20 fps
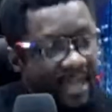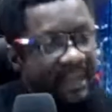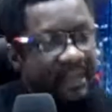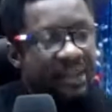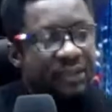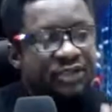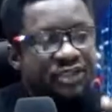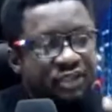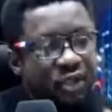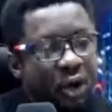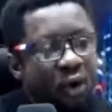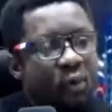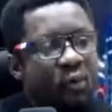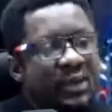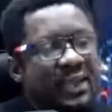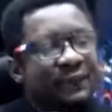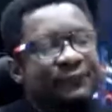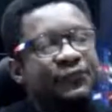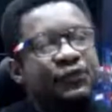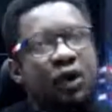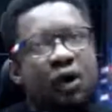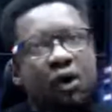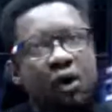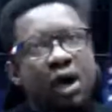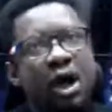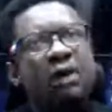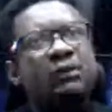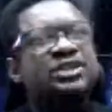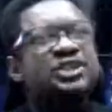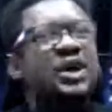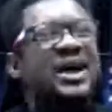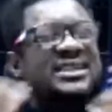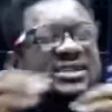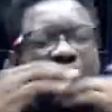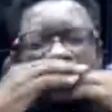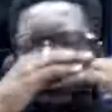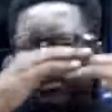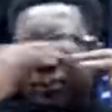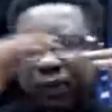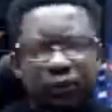So if your culture has not
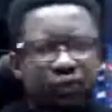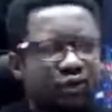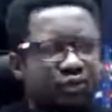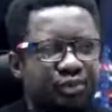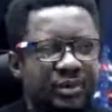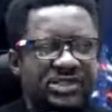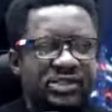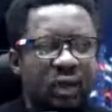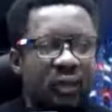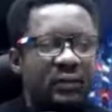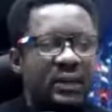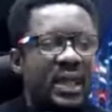produced result,